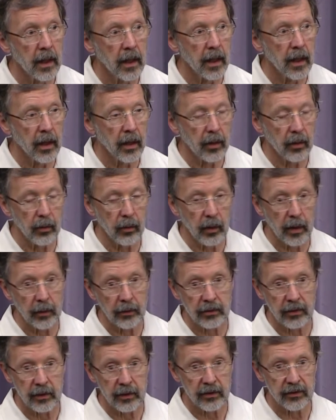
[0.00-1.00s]
uh, where I
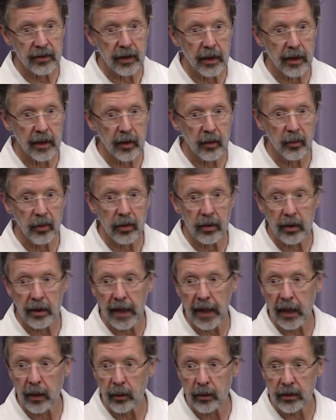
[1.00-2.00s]
was going to study computer
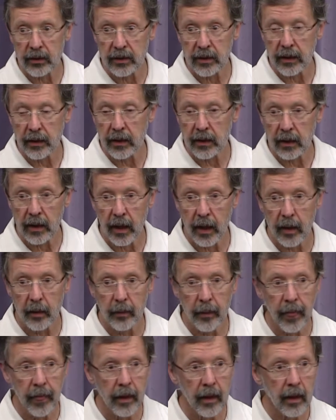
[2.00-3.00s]
languages at the
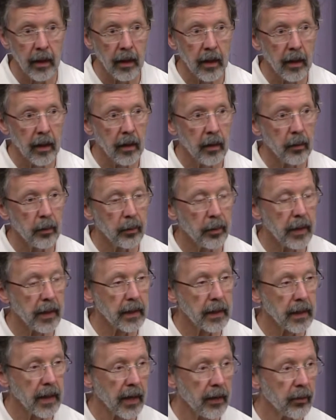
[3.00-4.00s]
time.
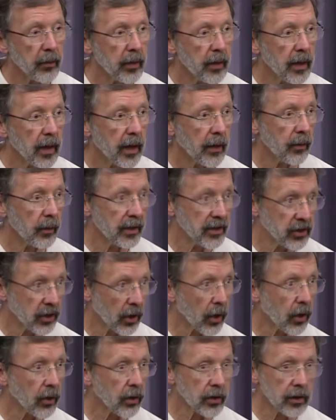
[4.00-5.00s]
But I, I
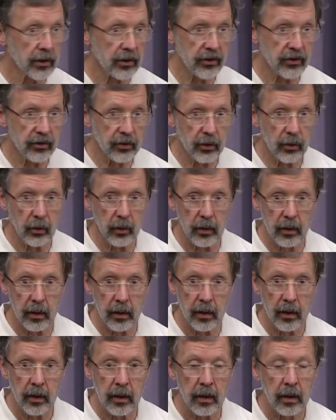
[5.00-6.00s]
returned to
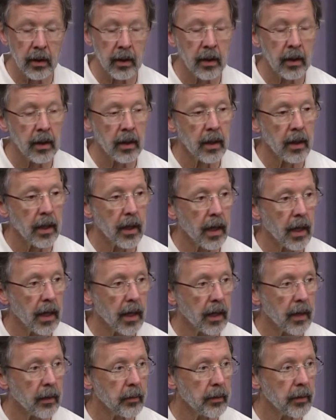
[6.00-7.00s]
school,
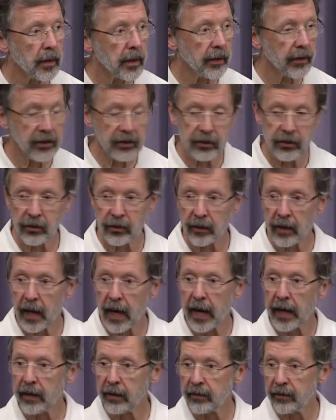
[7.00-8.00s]
um, and this is during the
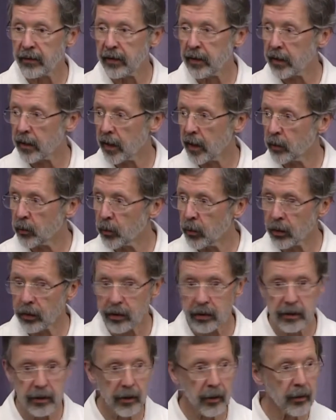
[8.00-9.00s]
height of the Vietnam
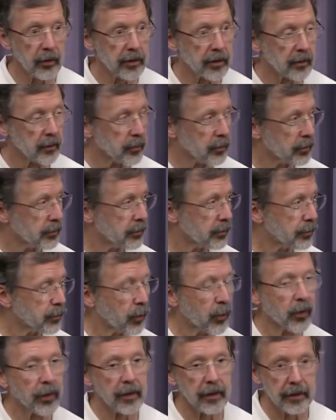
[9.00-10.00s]
War, so it was
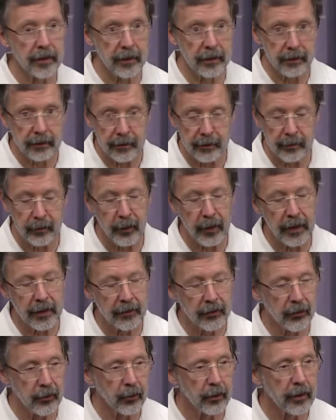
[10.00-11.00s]
important to be in
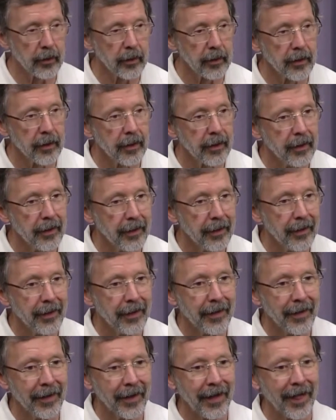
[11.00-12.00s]
school.
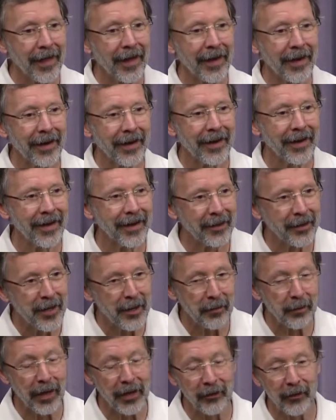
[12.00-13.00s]
Uh,
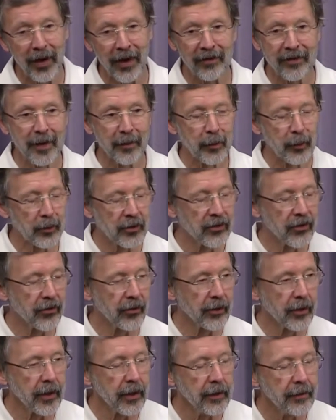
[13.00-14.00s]
my draft number was
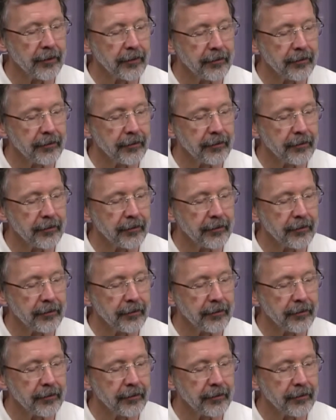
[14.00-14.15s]
thirty.